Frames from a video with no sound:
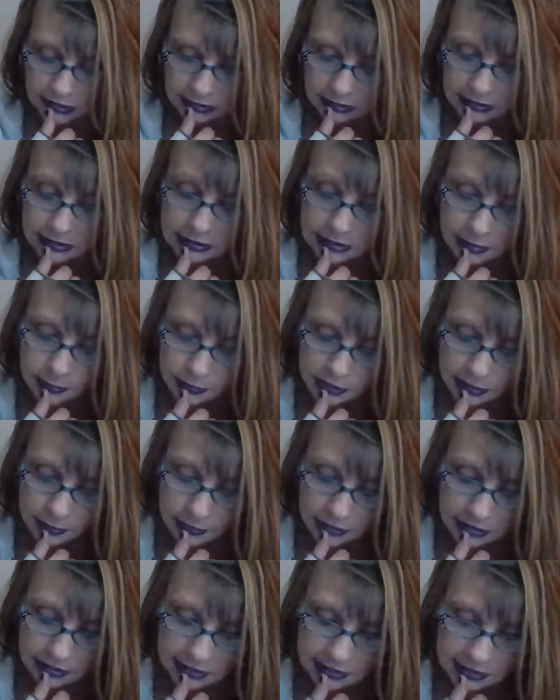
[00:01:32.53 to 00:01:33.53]
Now, sometimes
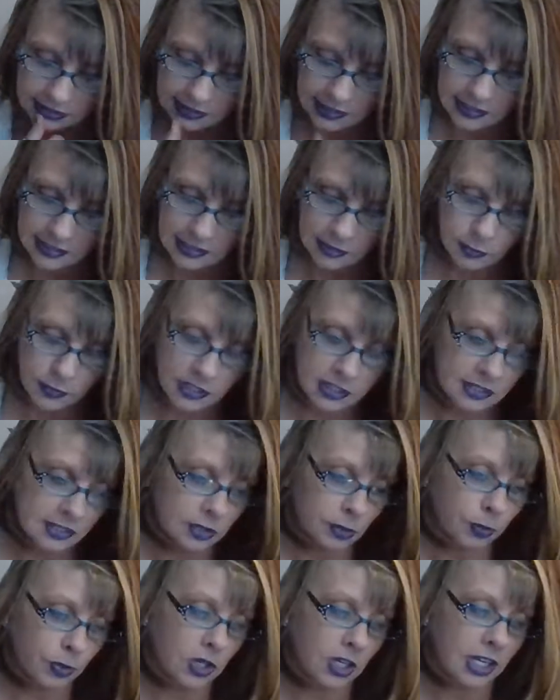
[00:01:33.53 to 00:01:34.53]
this can be a
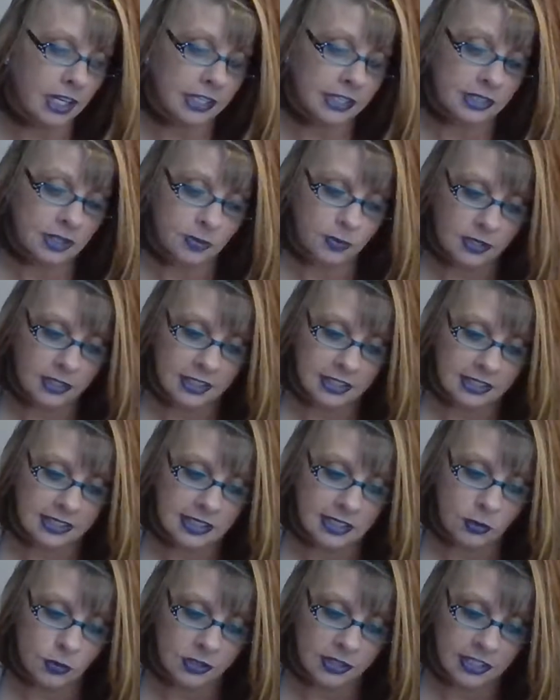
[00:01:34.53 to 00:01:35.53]
surprise, but let's
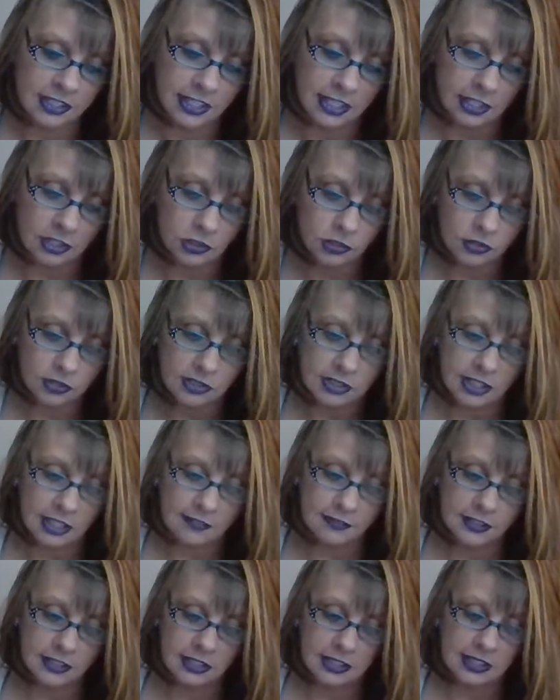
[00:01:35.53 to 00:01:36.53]
see what the angels
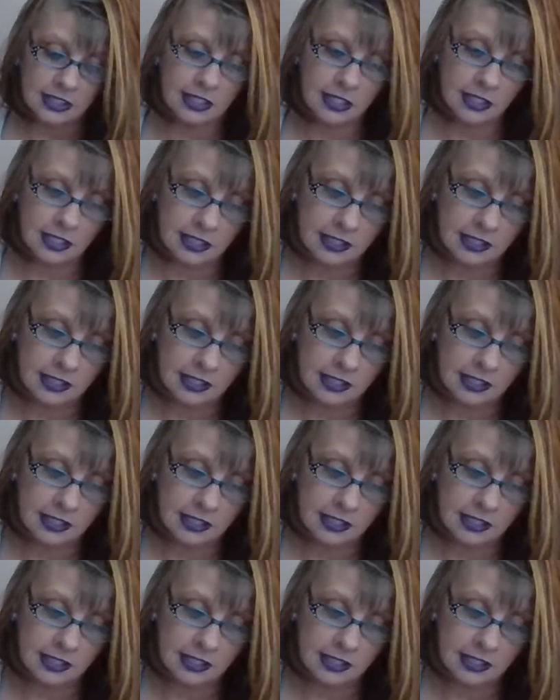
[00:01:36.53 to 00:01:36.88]
have to say.